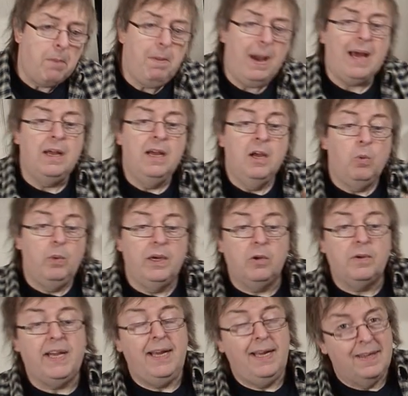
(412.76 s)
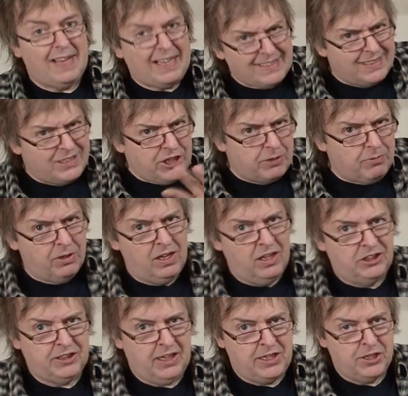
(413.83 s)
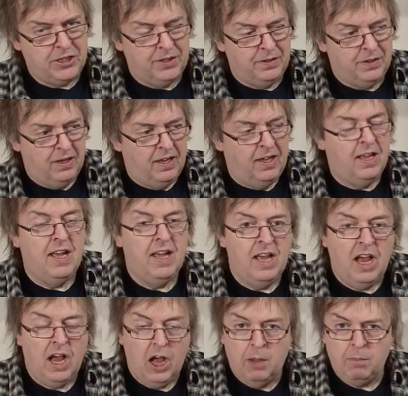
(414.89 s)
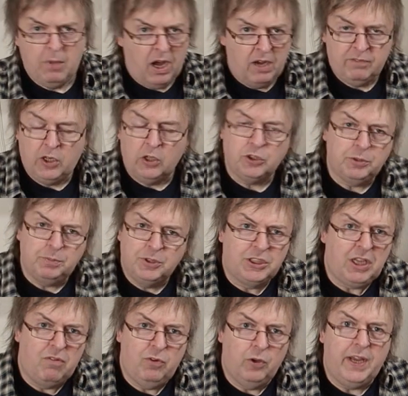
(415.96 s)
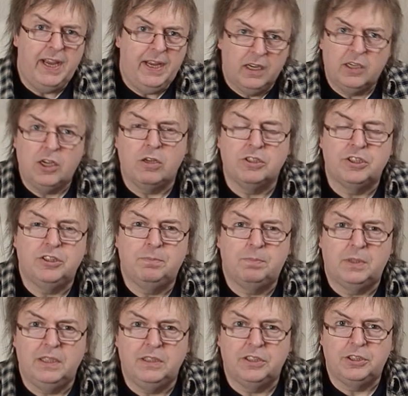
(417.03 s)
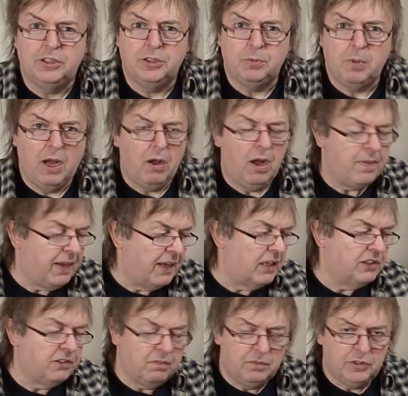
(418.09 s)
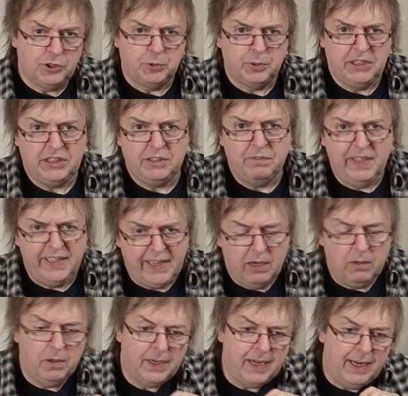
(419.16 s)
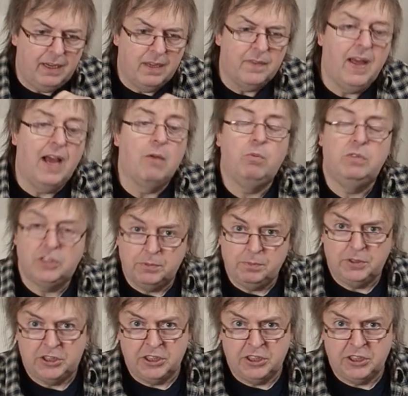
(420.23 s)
But we're looking, that's a generalization. I've got some stuff looking at costs of prints as well. I think there's a recent video looking at that with some